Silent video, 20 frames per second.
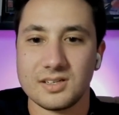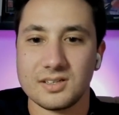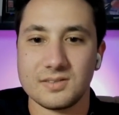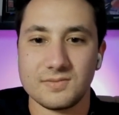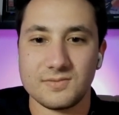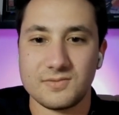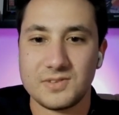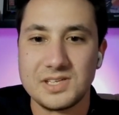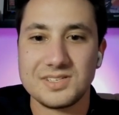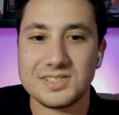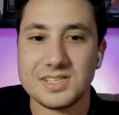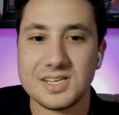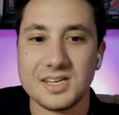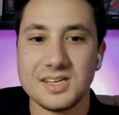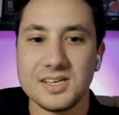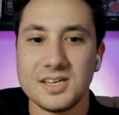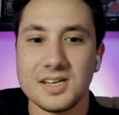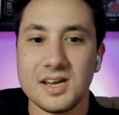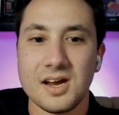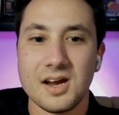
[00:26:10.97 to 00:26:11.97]

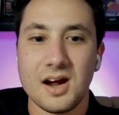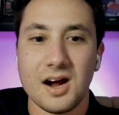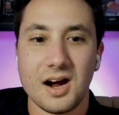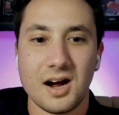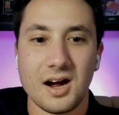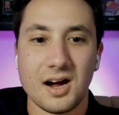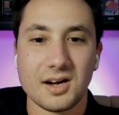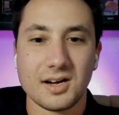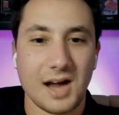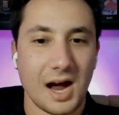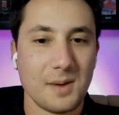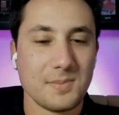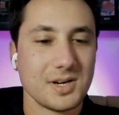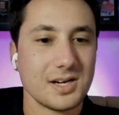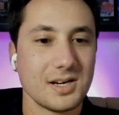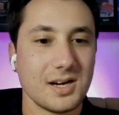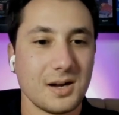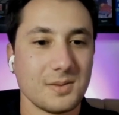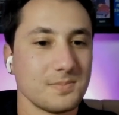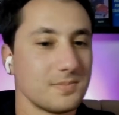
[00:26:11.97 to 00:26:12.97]
VC, commented
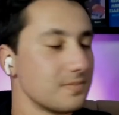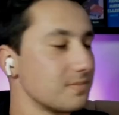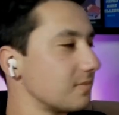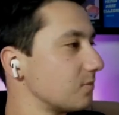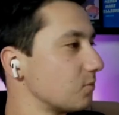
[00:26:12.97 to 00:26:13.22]
on